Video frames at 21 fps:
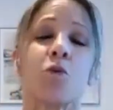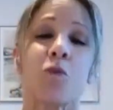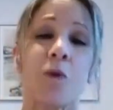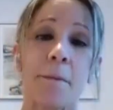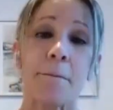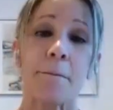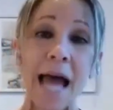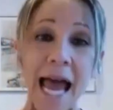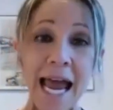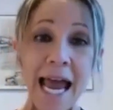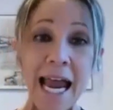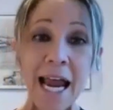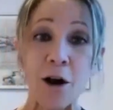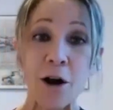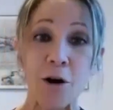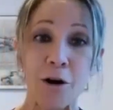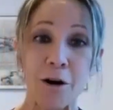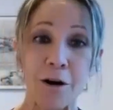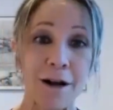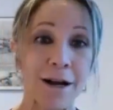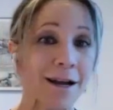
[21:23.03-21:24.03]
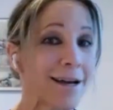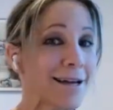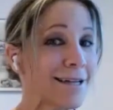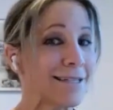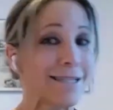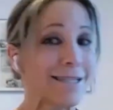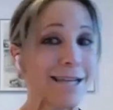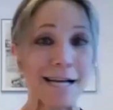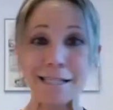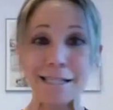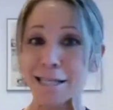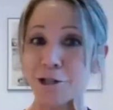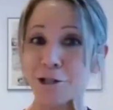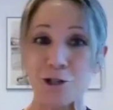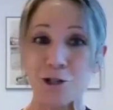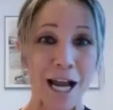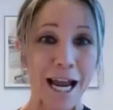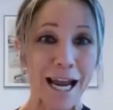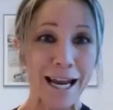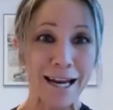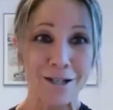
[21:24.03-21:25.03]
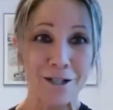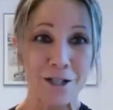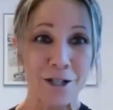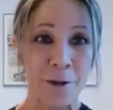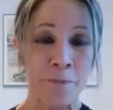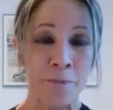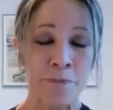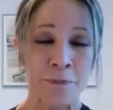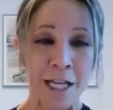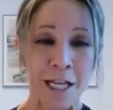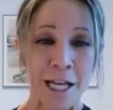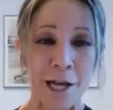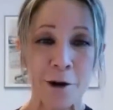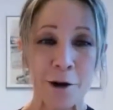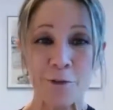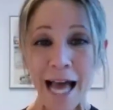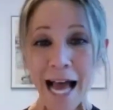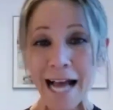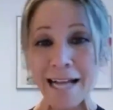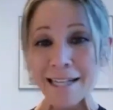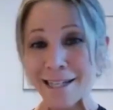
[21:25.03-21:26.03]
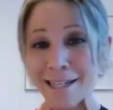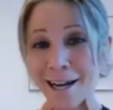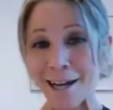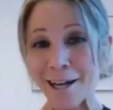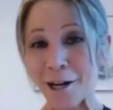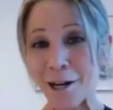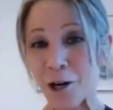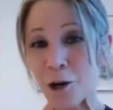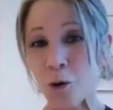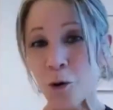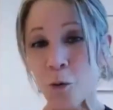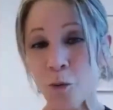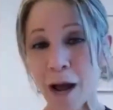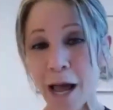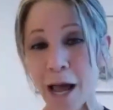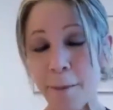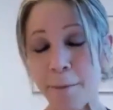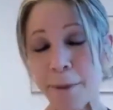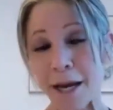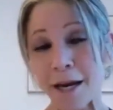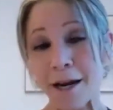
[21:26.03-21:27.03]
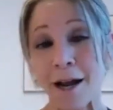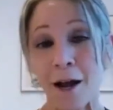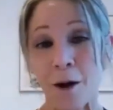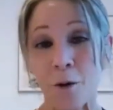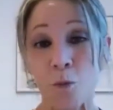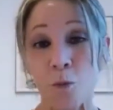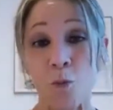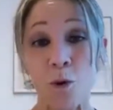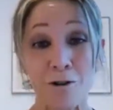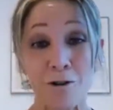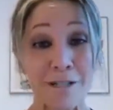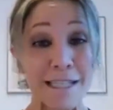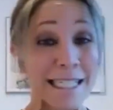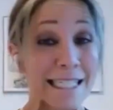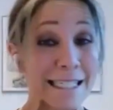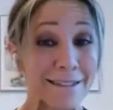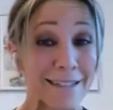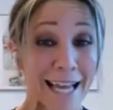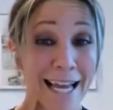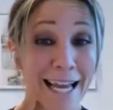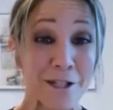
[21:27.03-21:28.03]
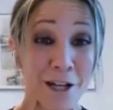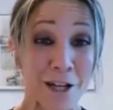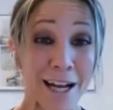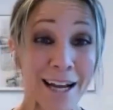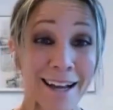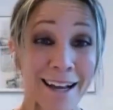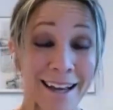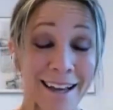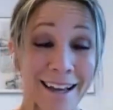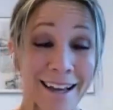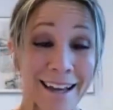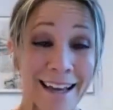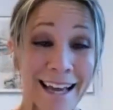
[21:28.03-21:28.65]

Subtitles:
The repair doesn't change. So that's not going to go away, but we're still aging.